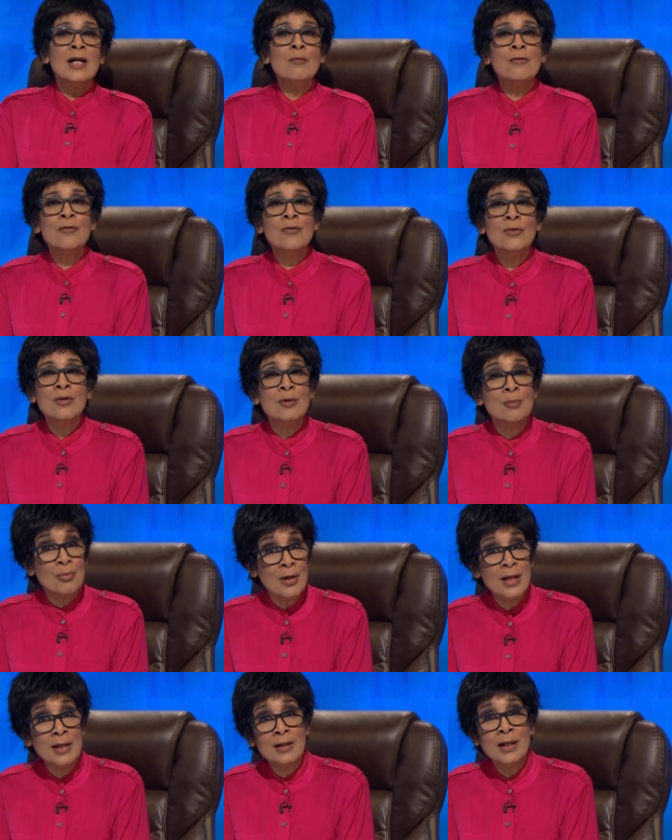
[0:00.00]
for a
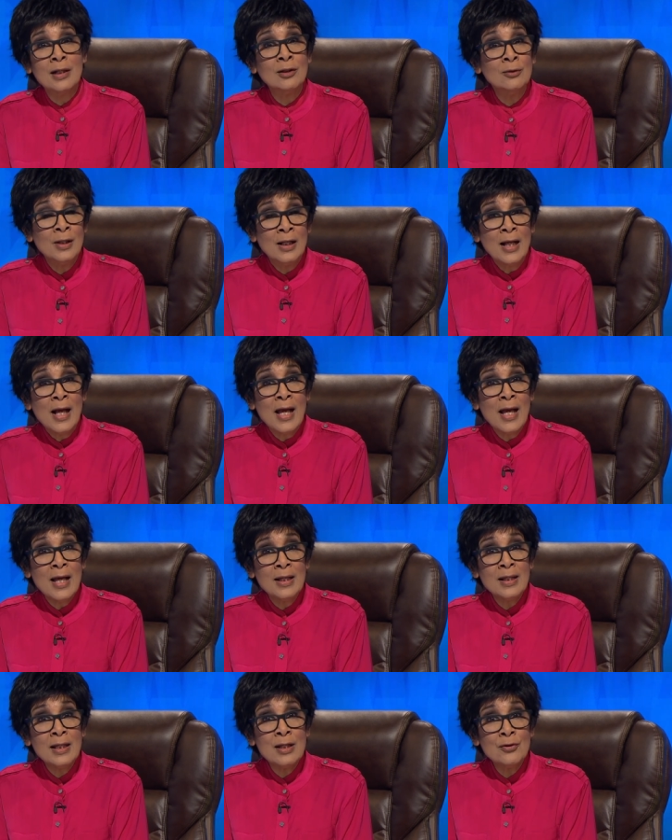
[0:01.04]
break now, and
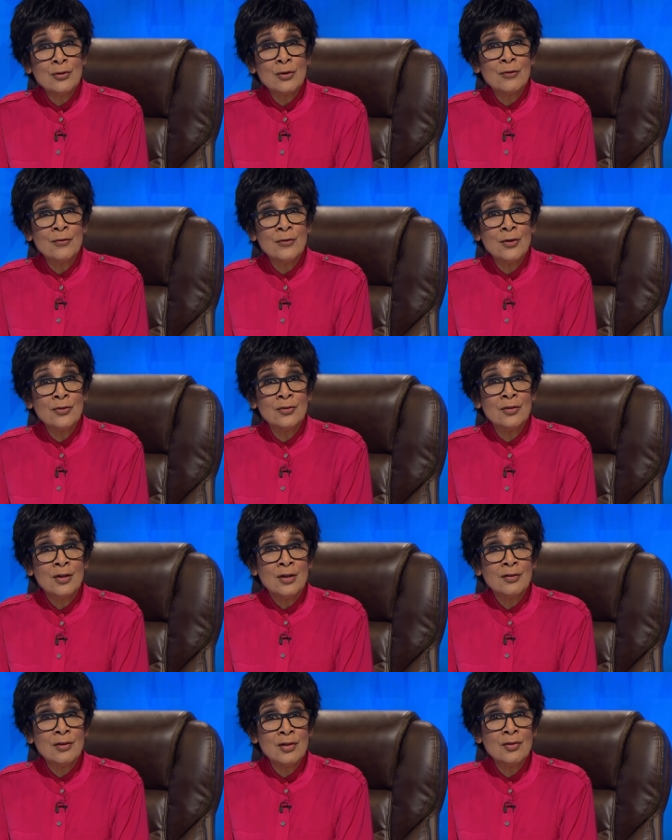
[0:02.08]
here's your first
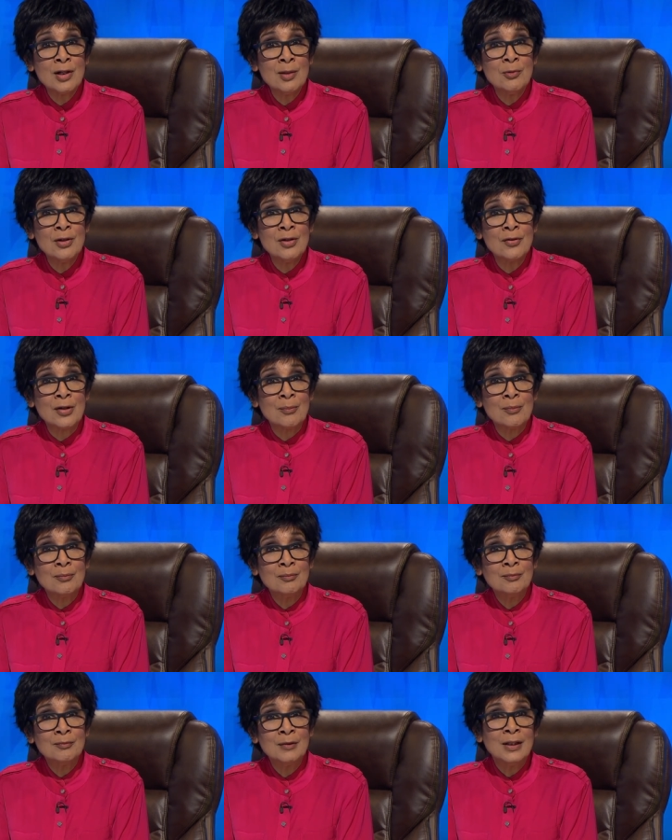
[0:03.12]
tea time teaser.
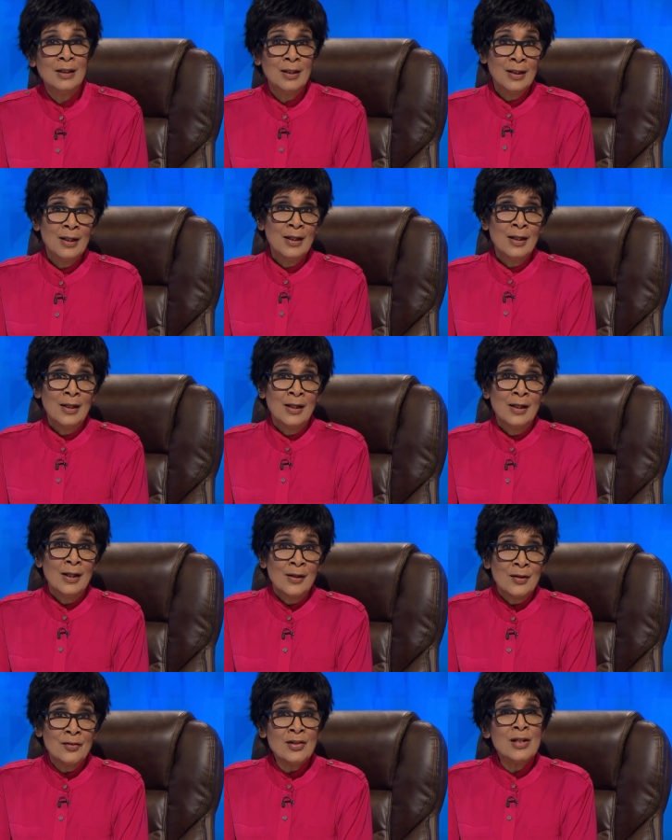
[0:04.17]

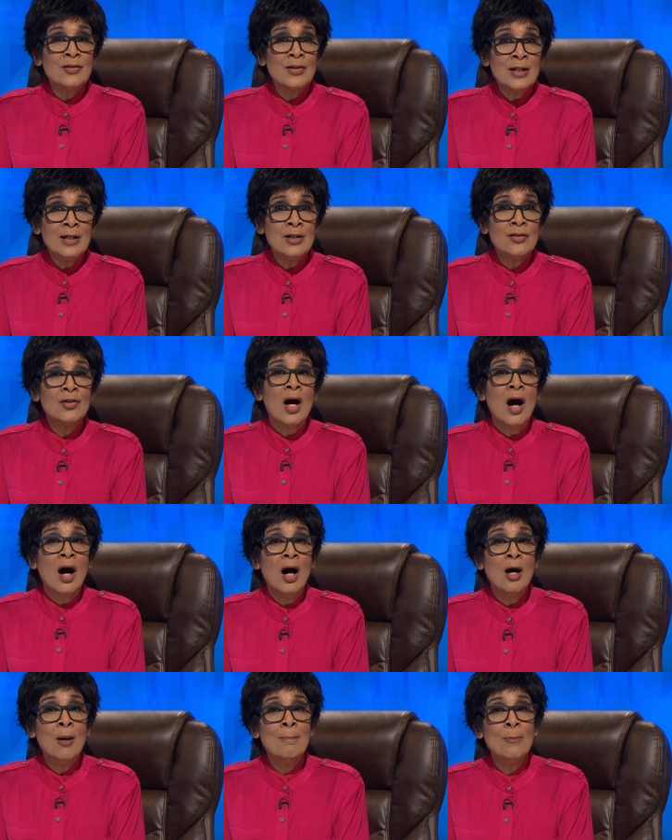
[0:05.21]
The teaser is
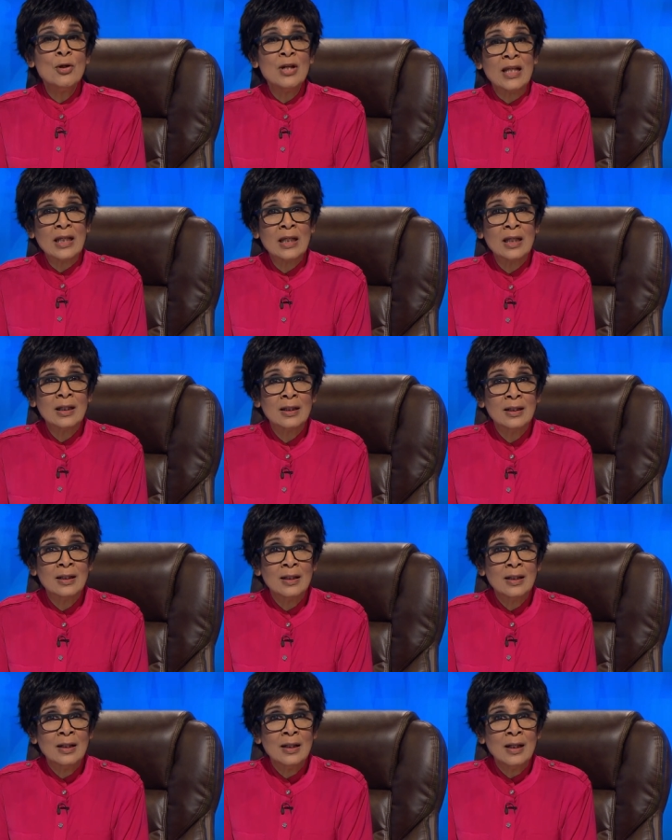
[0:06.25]
harmonic,
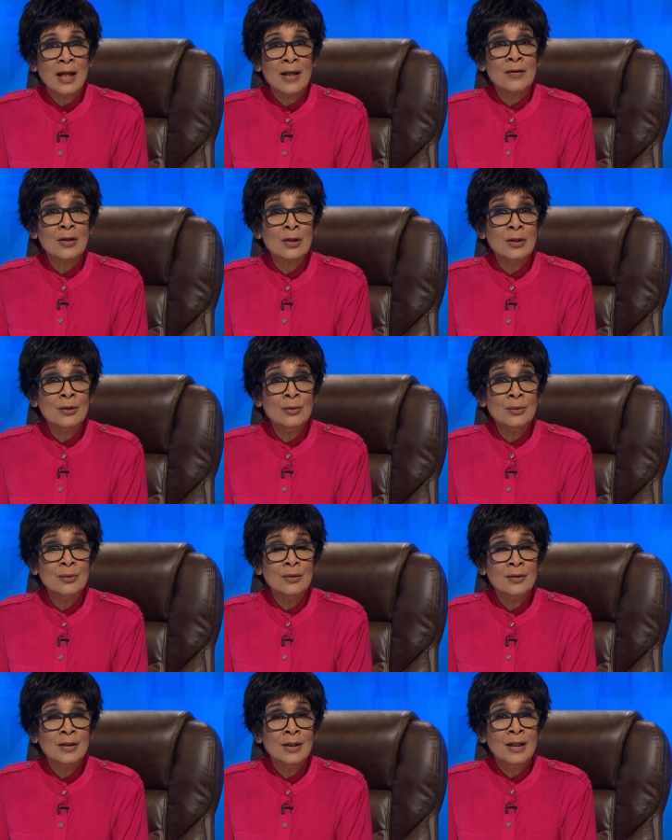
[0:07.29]
and the clue
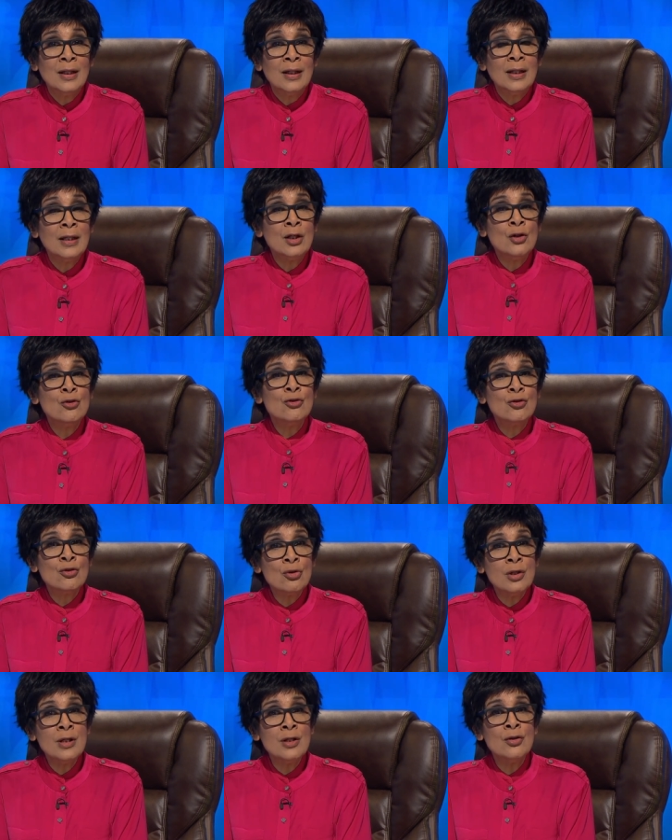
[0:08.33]
he
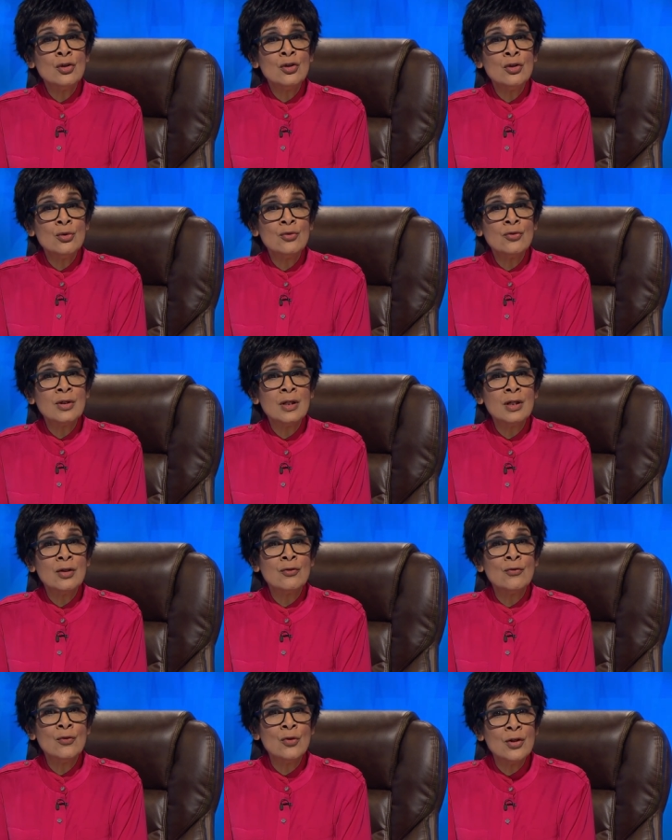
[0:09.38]
enjoyed using his
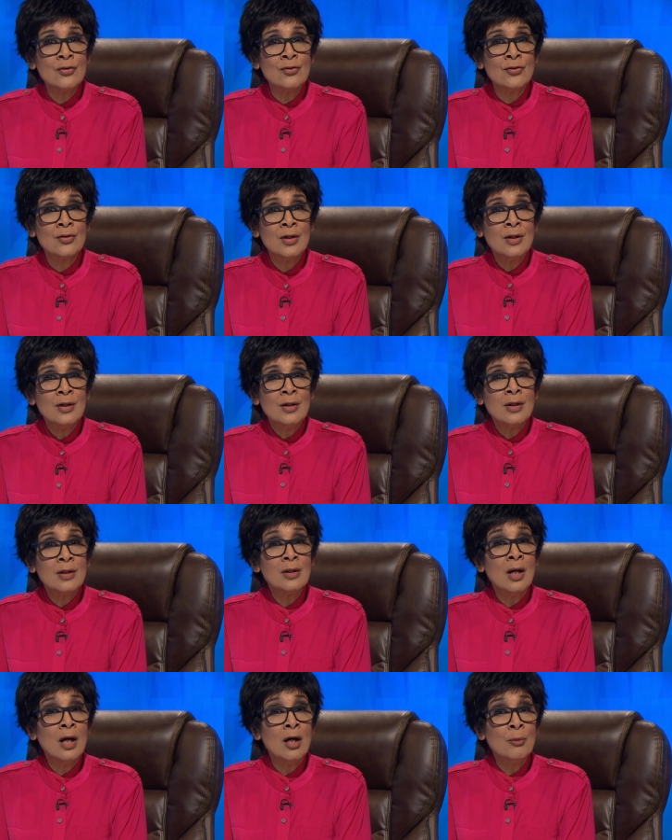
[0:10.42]
voice in a
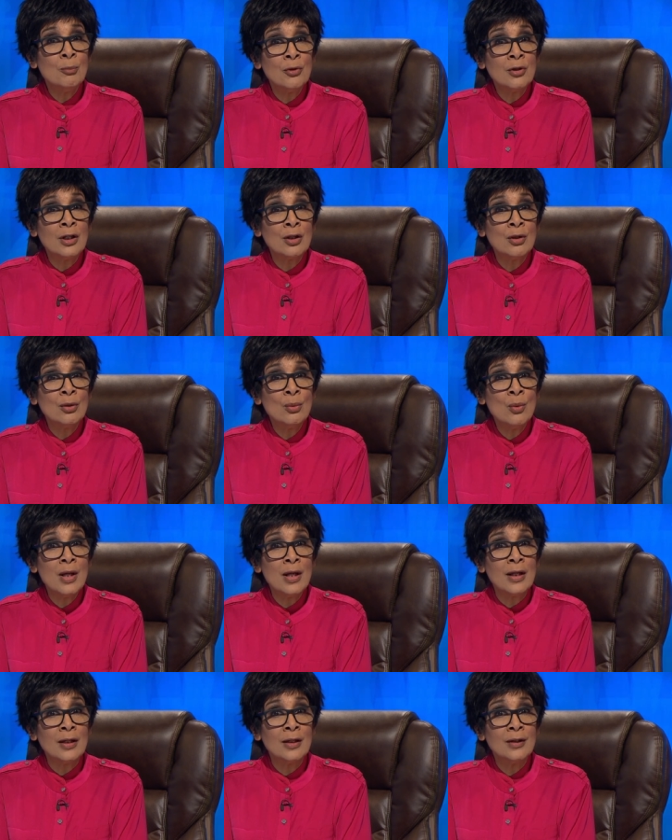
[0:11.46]
harmonic
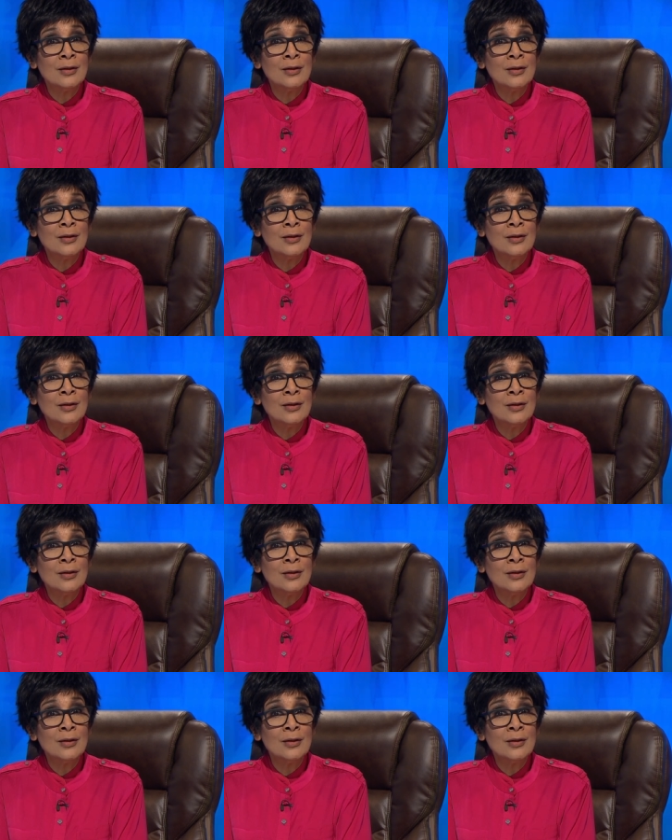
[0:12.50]
way.